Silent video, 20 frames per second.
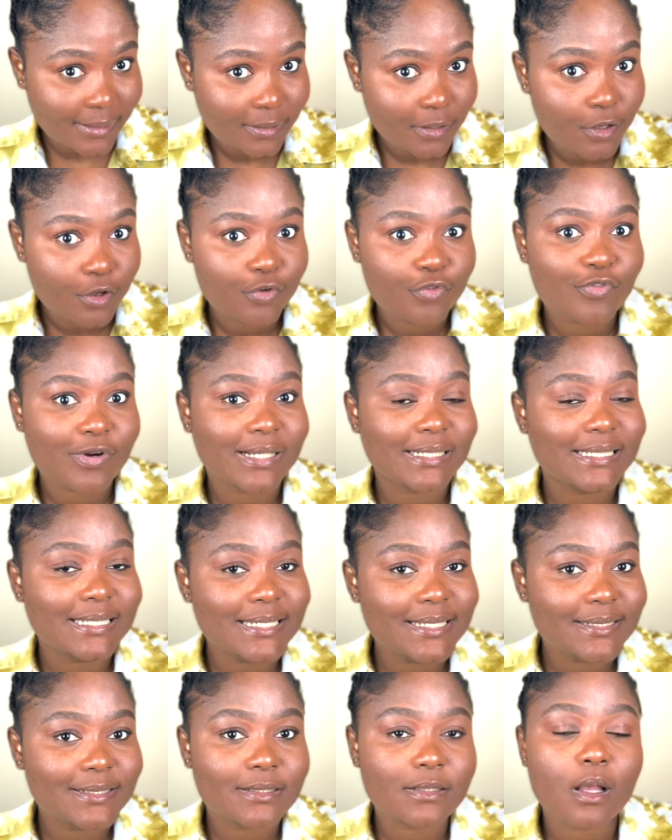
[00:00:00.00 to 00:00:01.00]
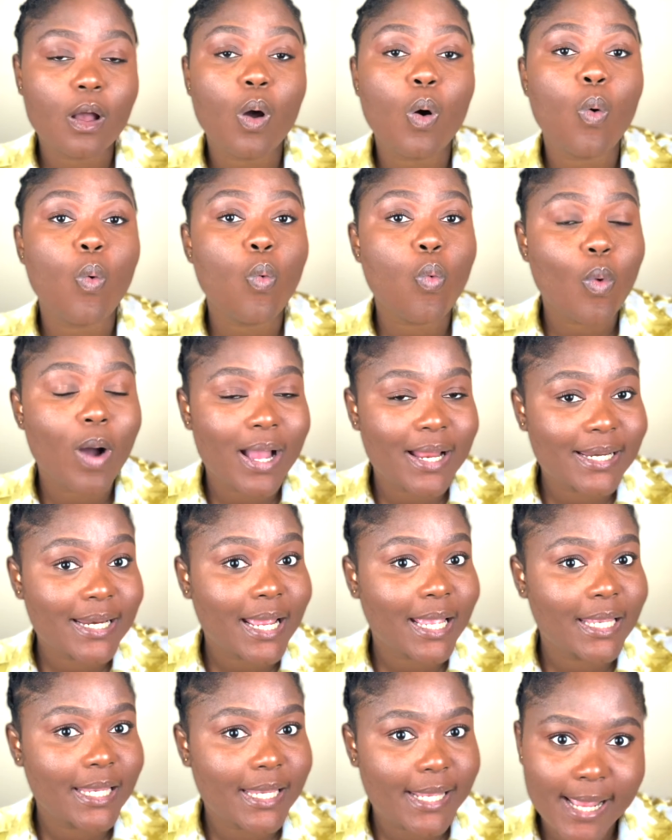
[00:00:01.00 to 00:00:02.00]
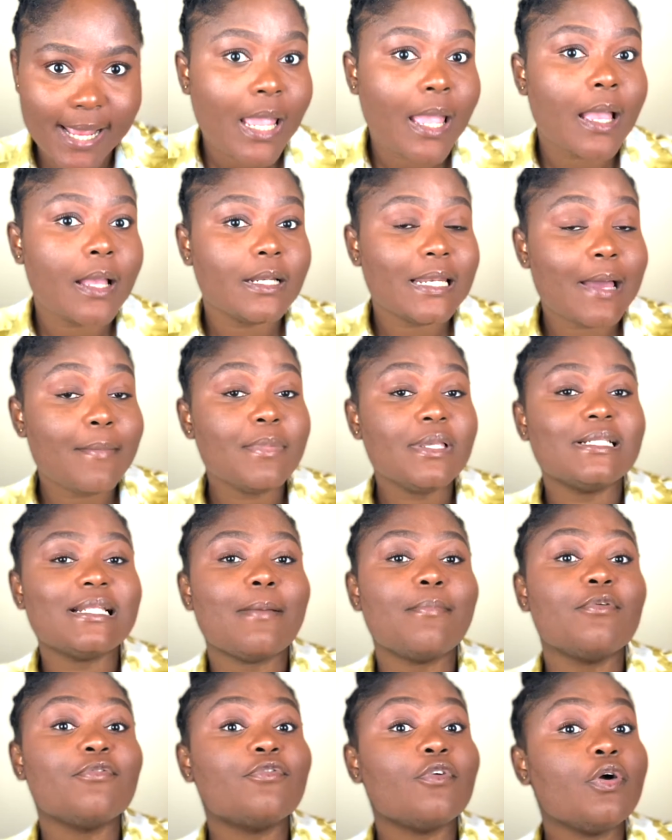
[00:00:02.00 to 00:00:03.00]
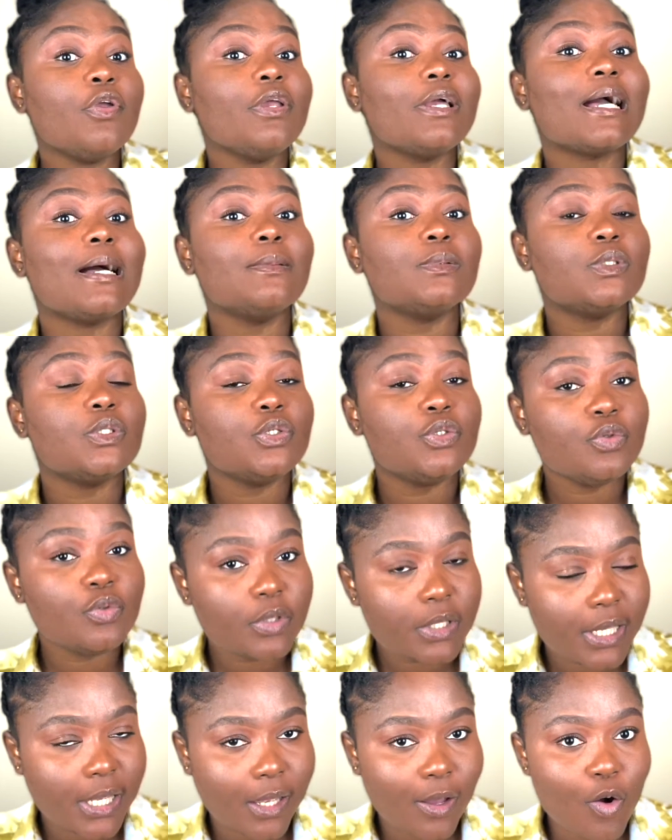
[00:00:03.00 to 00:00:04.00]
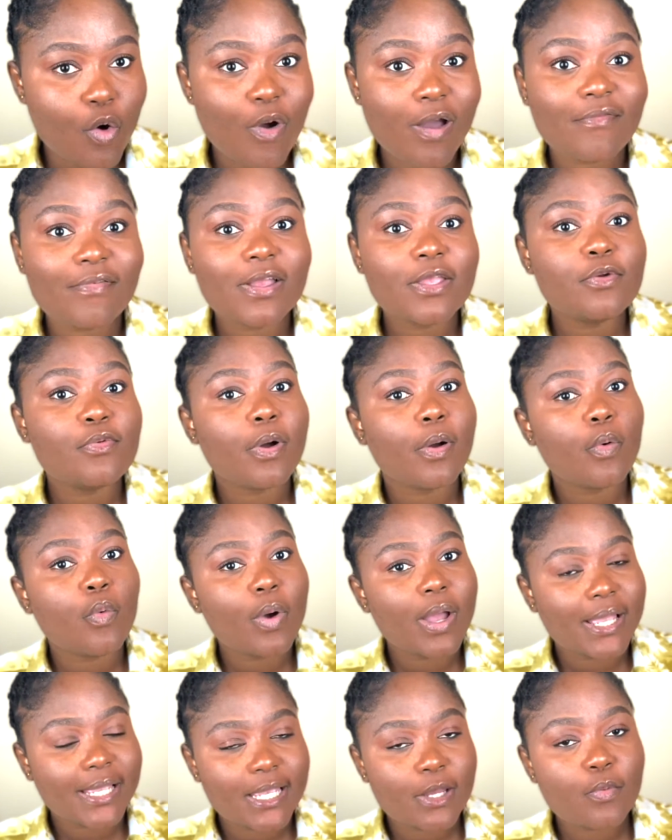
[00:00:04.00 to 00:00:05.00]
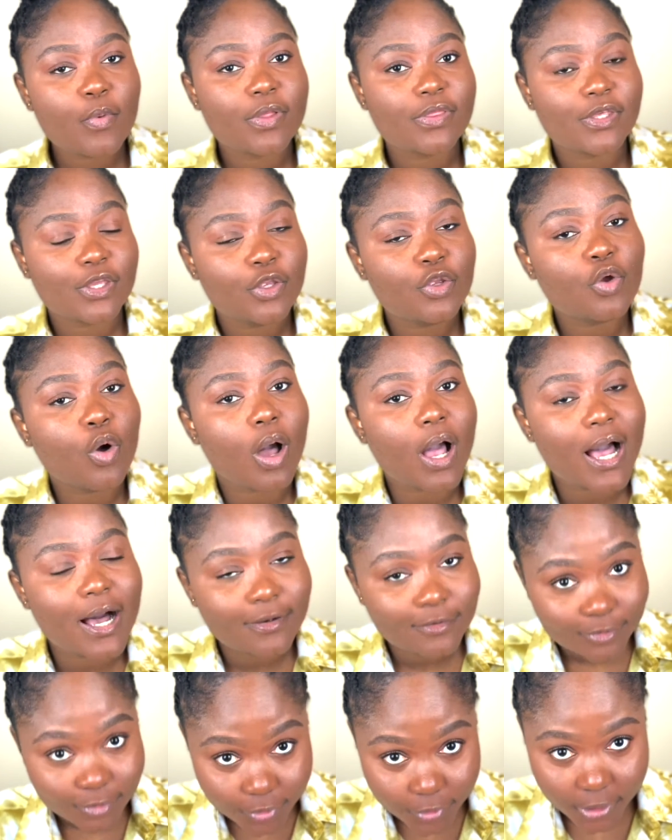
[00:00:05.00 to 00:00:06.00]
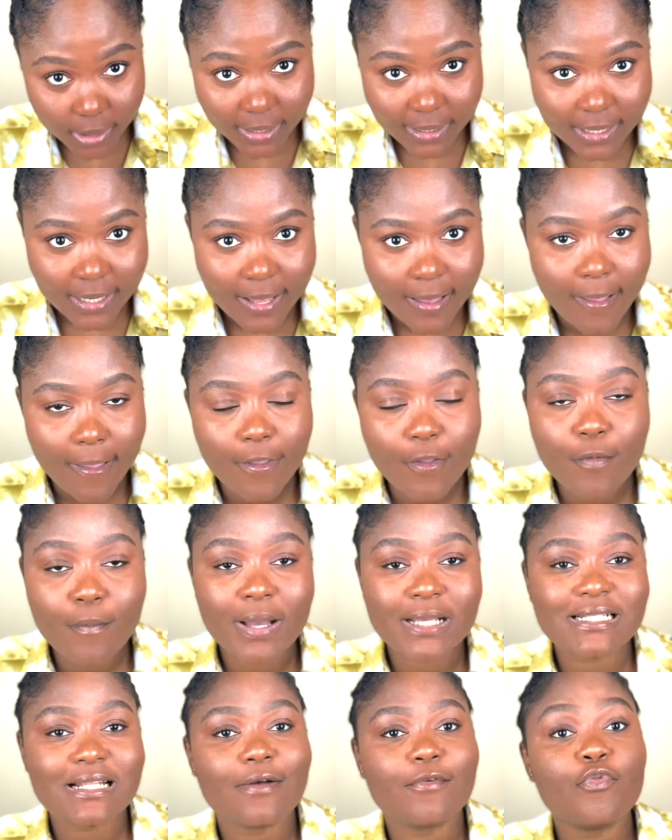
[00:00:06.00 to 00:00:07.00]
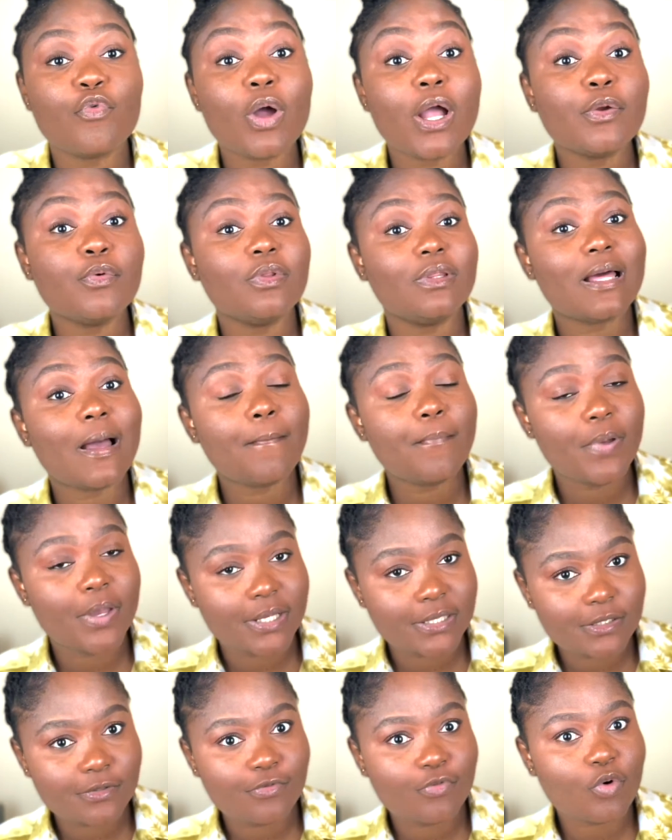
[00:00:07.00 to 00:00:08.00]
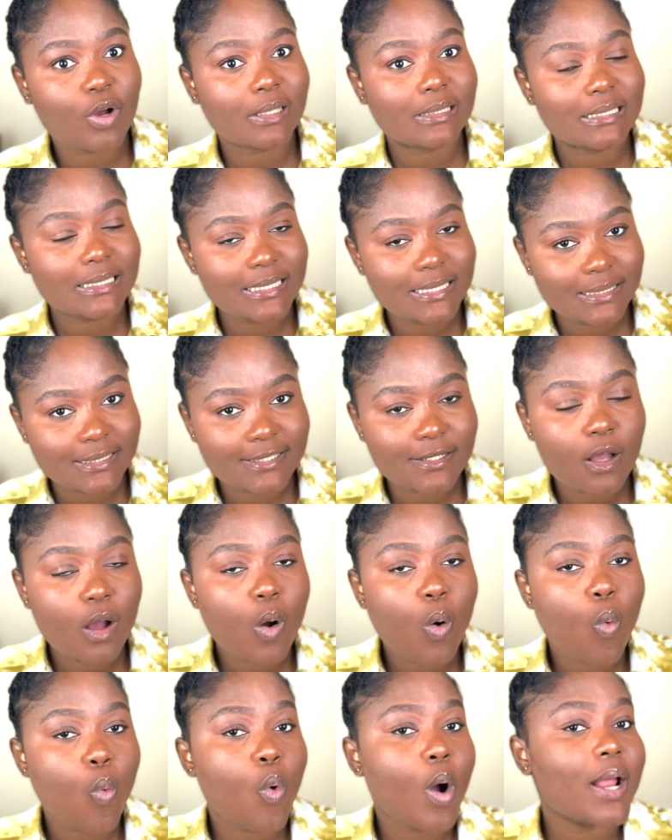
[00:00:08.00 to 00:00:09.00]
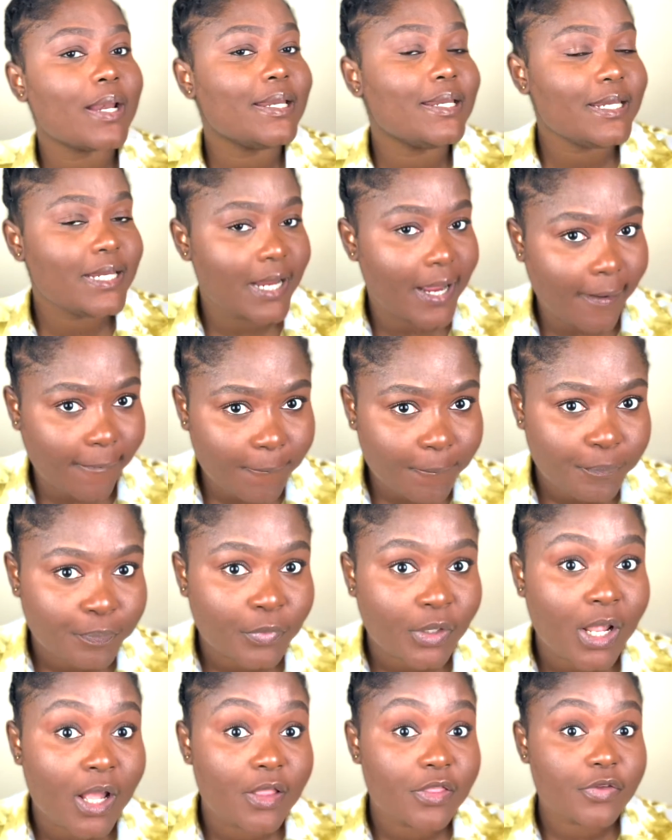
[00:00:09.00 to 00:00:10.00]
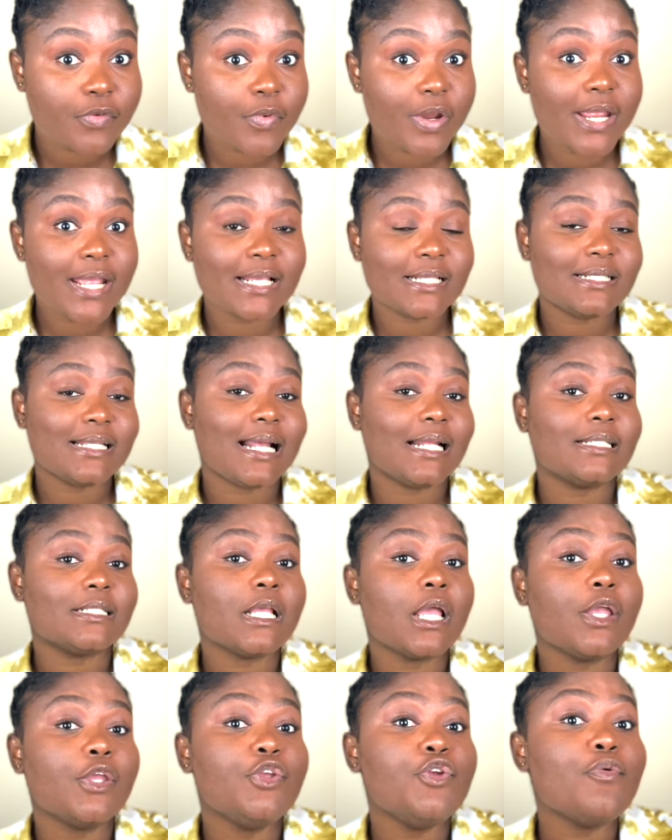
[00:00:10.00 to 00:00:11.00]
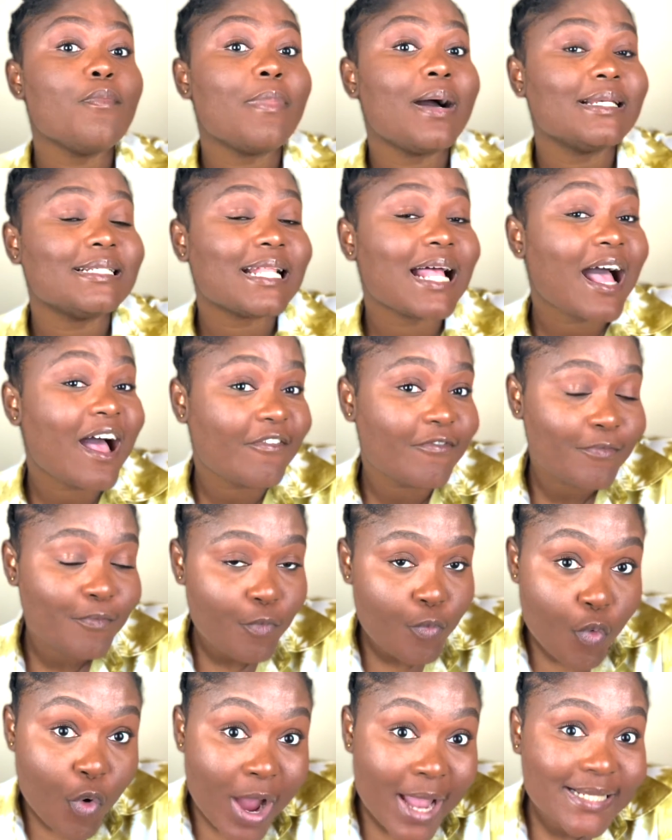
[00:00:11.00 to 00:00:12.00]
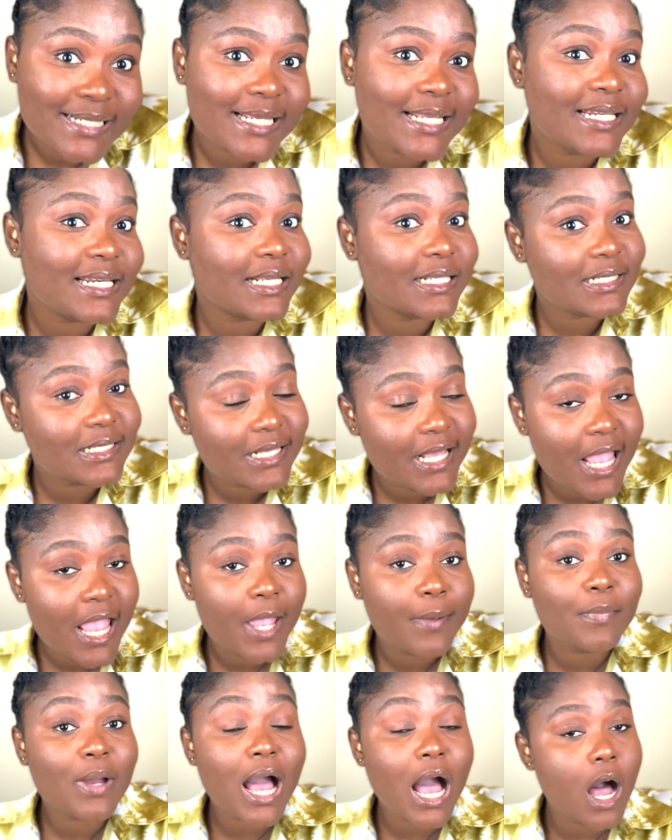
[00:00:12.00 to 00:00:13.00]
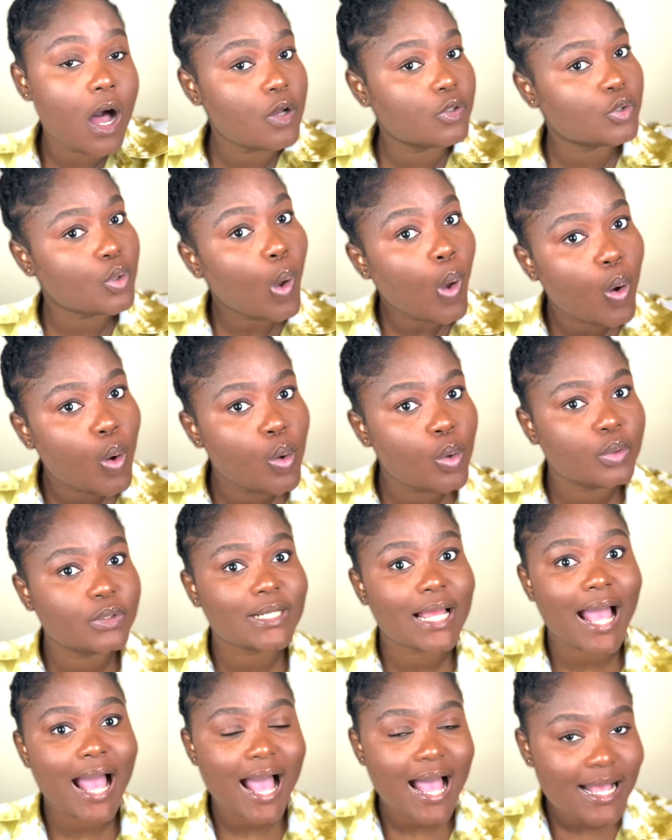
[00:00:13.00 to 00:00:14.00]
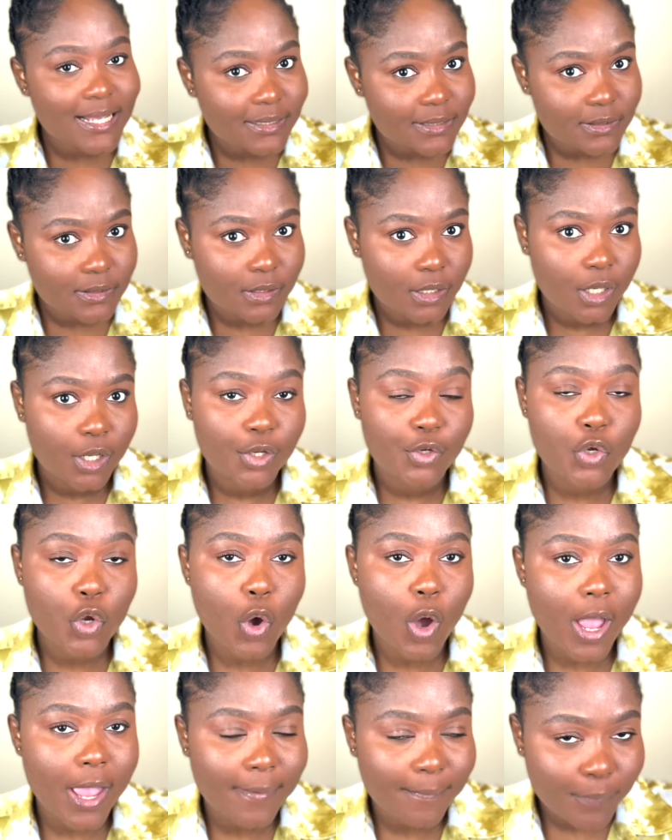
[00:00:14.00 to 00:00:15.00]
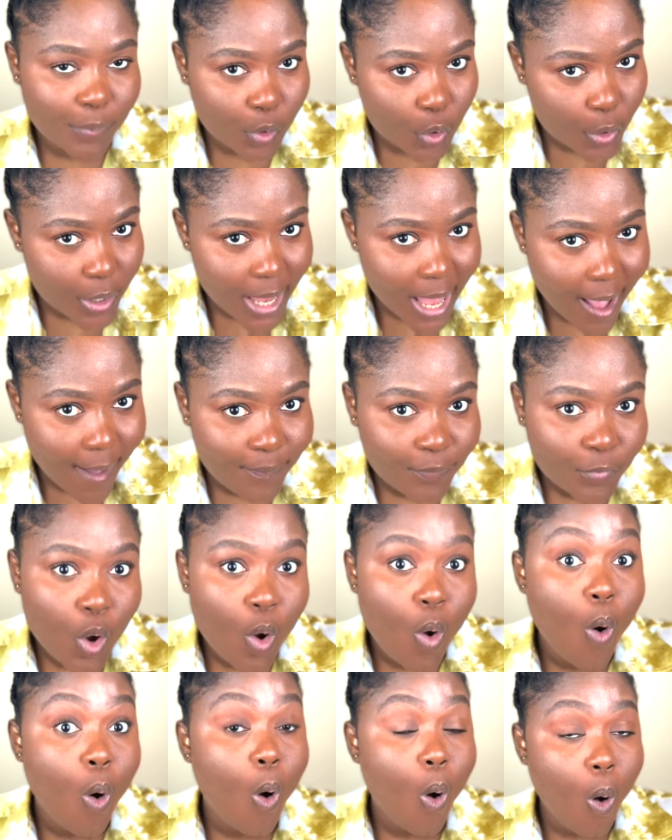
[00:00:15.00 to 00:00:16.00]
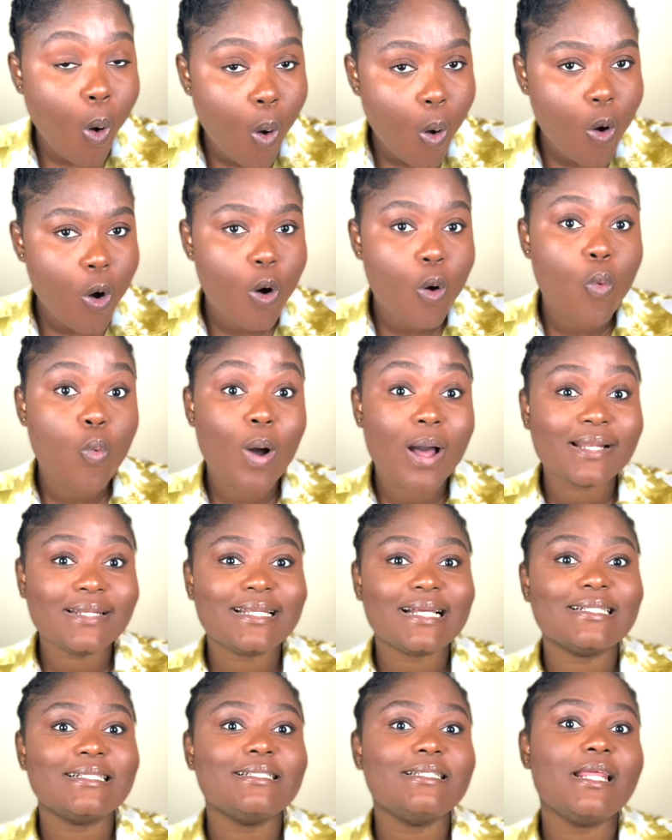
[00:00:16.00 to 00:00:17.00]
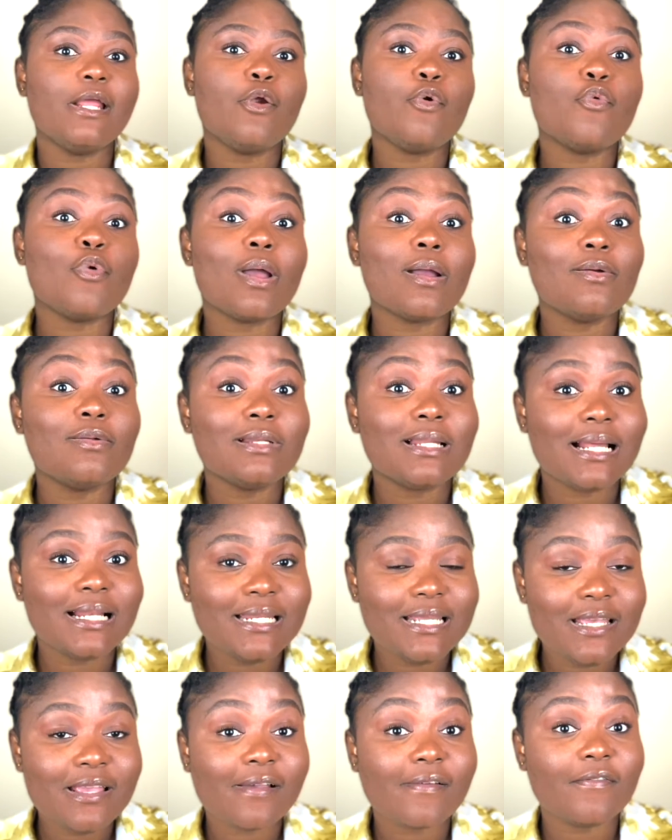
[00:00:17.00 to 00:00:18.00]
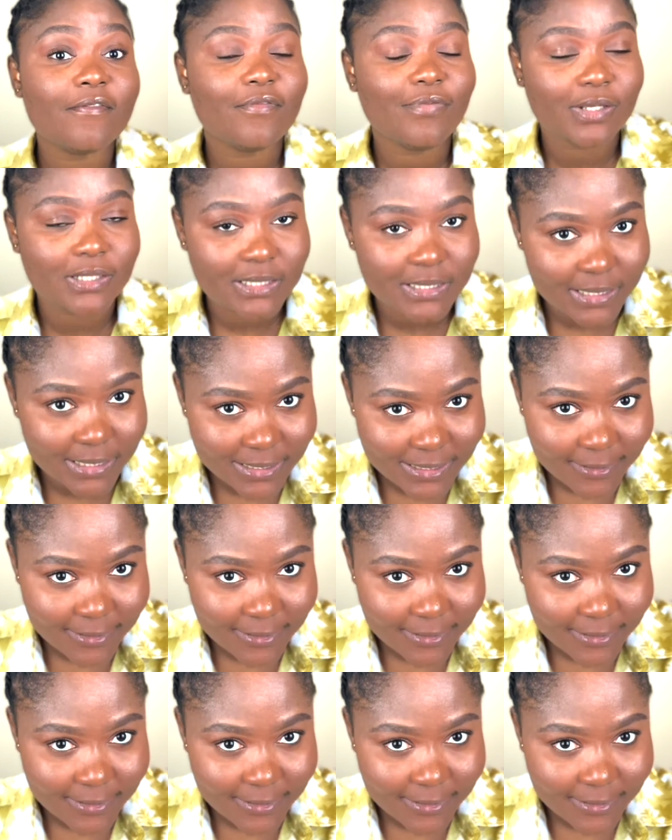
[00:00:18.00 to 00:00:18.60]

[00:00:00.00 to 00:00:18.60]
for at least 1 year. That means that before you come to UK, whoever you were working with in your country, you must have worked with that person for at least 1 year. 3 is that you must have worked in the same household as your employer, or one that they regularly visit.